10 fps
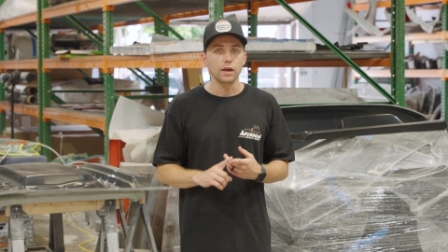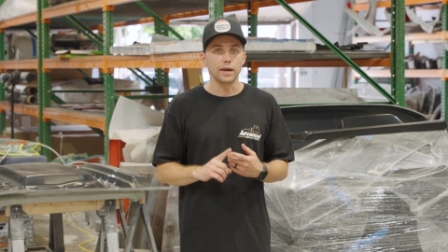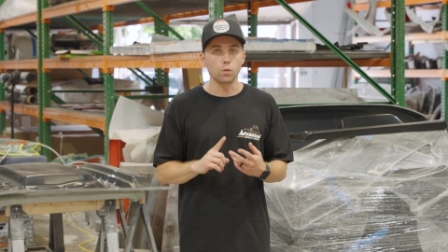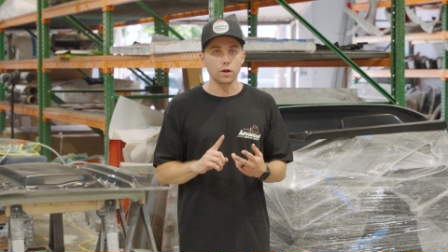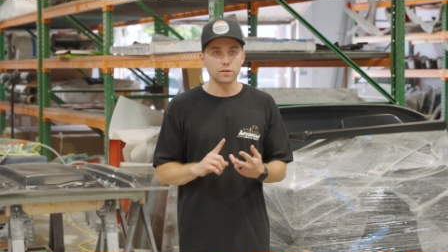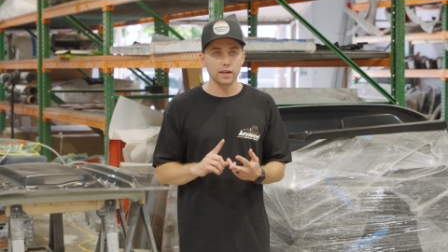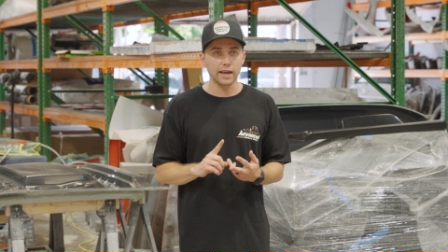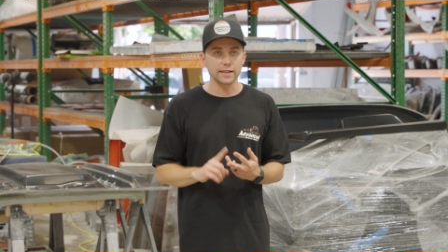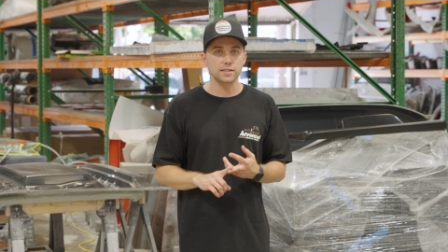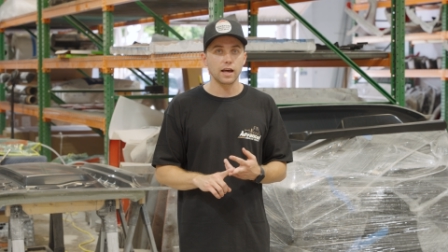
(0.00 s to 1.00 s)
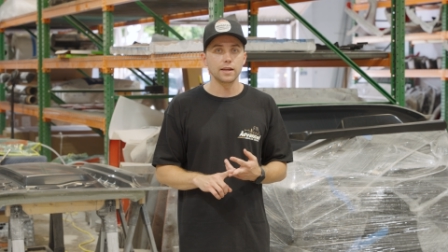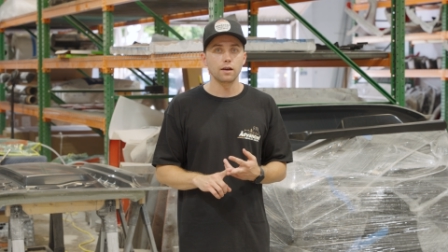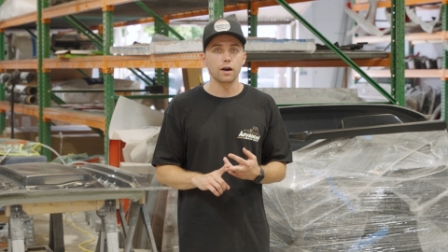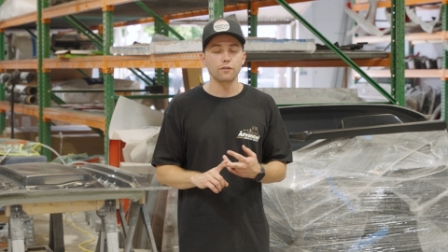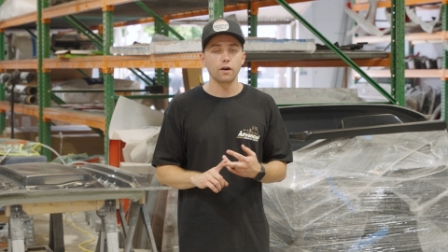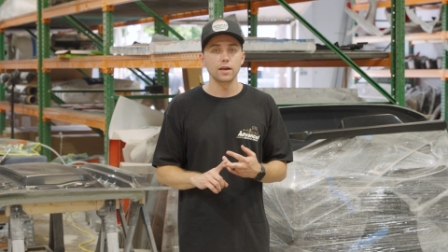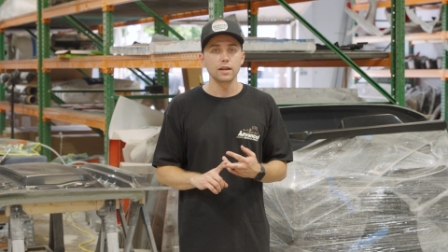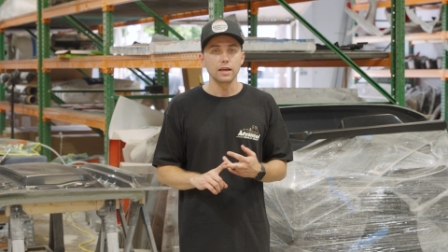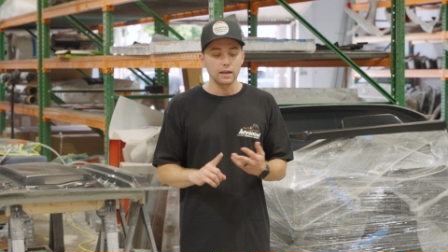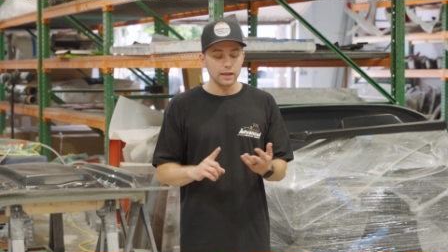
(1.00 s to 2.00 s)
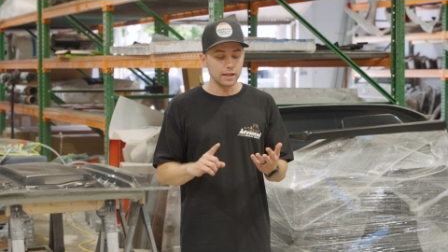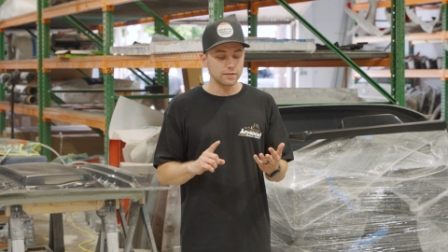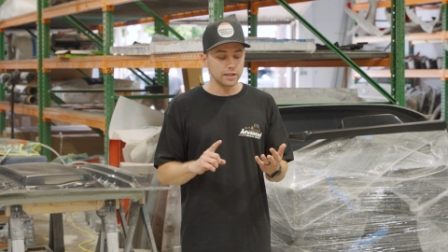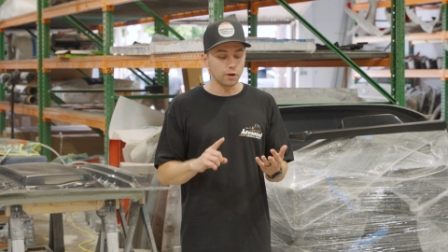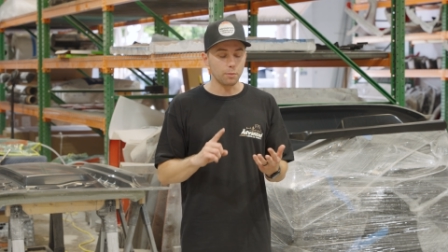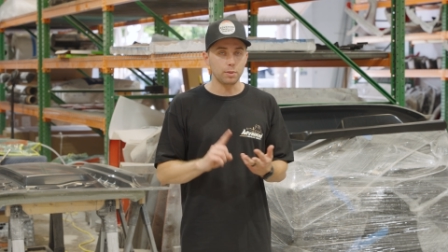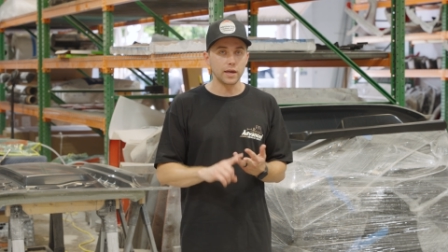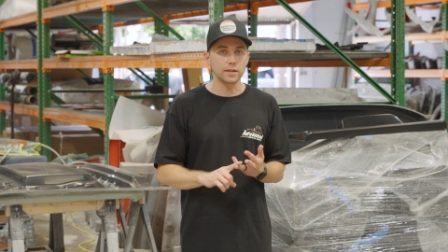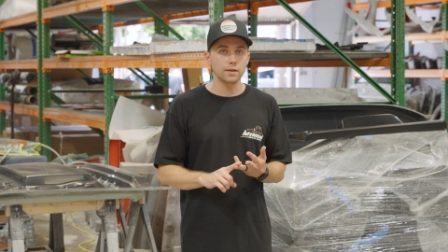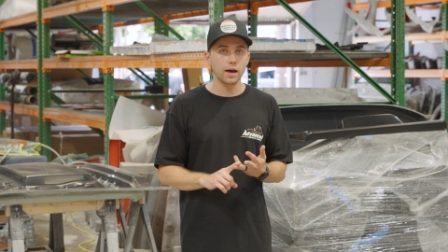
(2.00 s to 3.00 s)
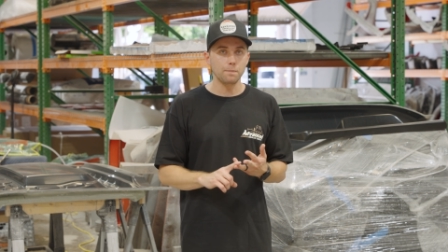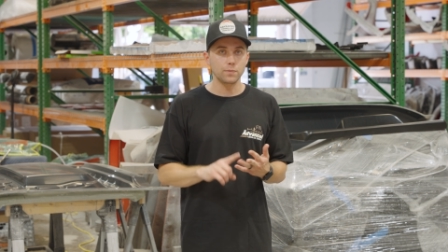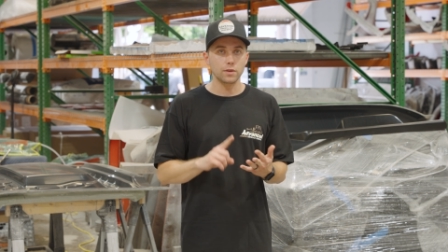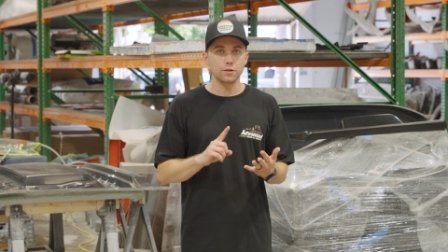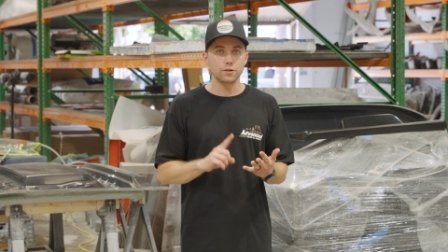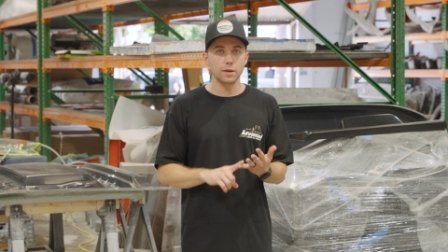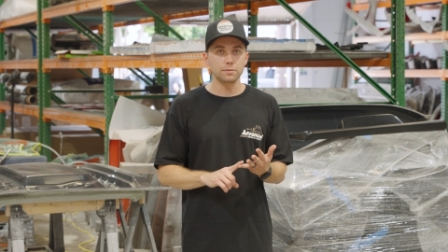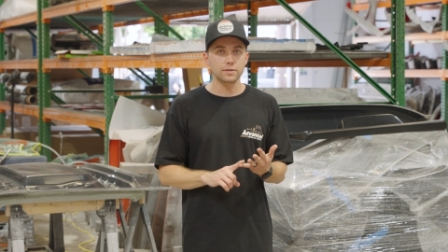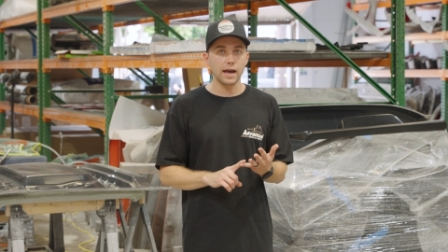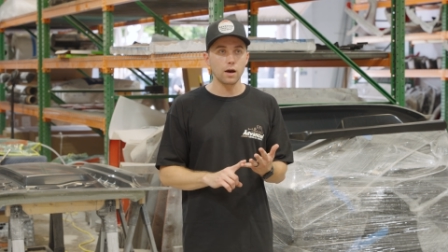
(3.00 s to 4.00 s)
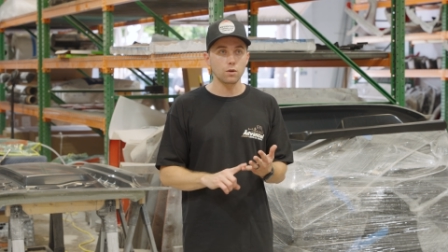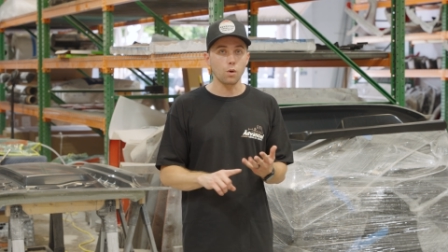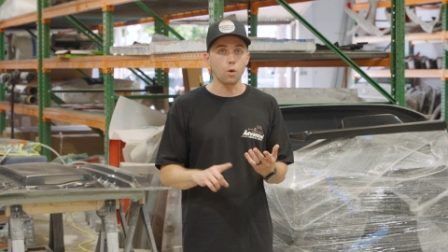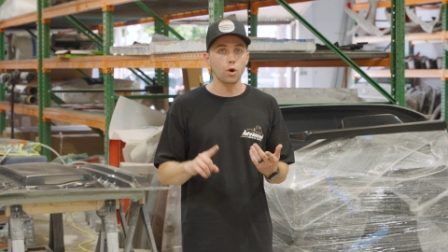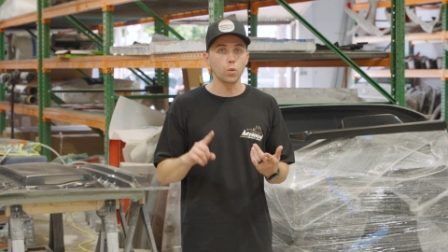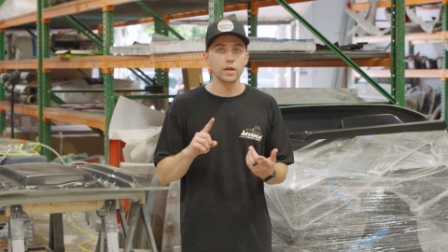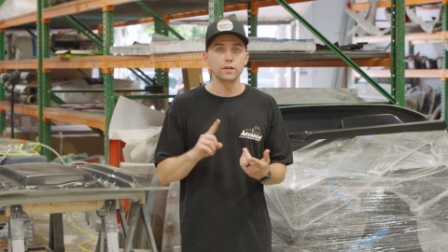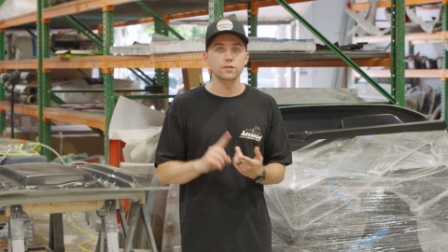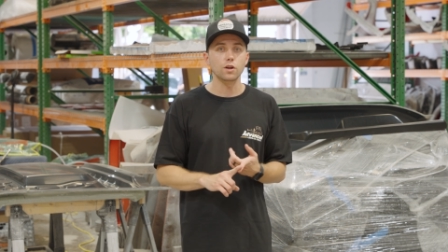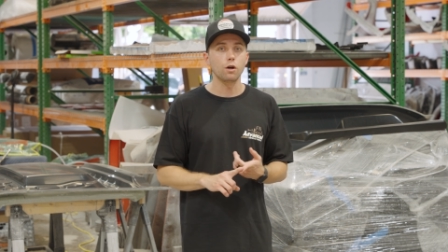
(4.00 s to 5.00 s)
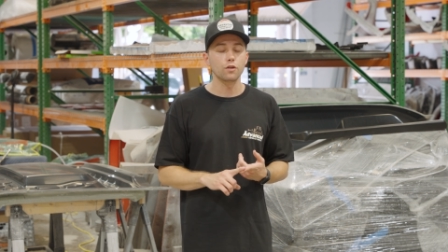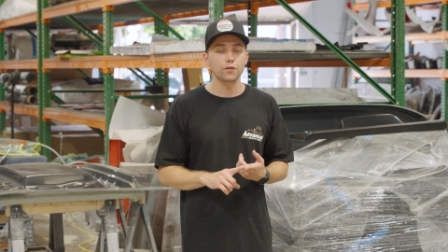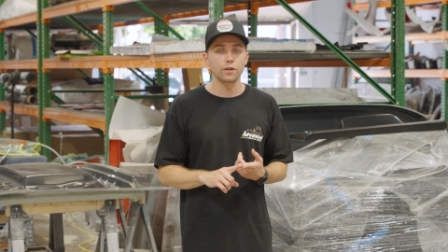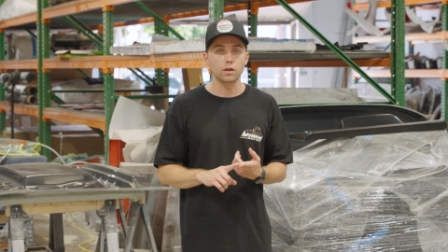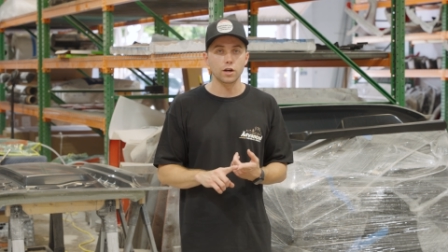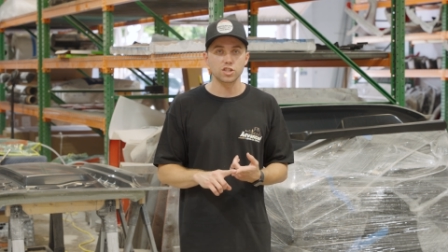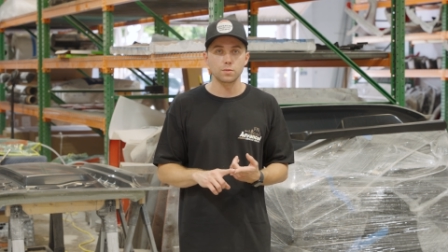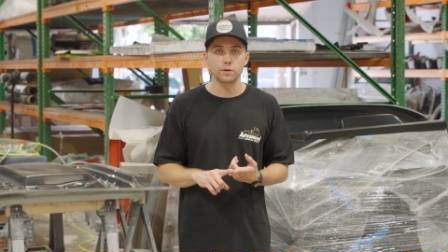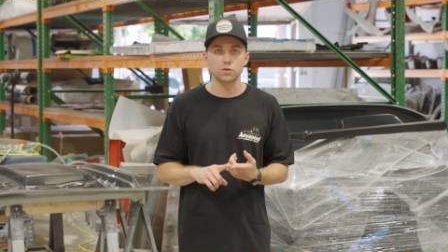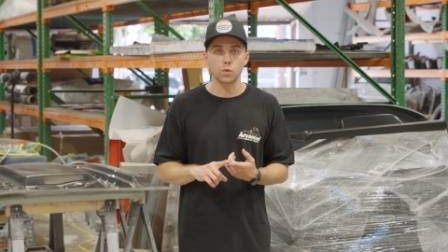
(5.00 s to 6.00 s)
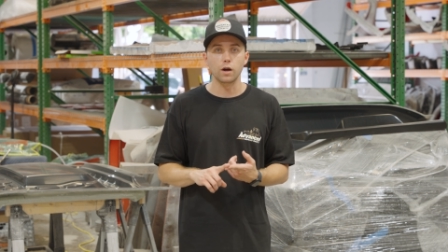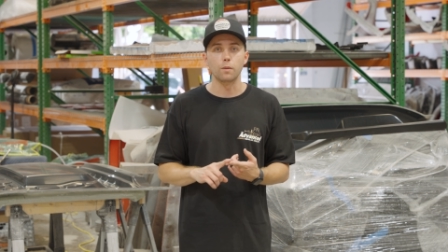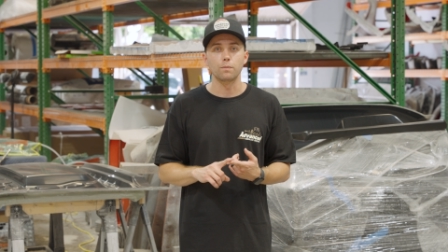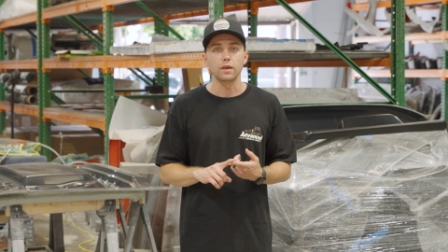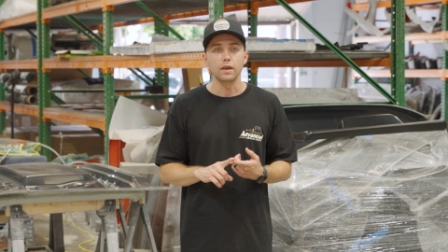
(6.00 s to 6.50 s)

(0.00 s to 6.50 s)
And once they get signed off on, it is either picked up, shipped out, or we install it for the customer as well.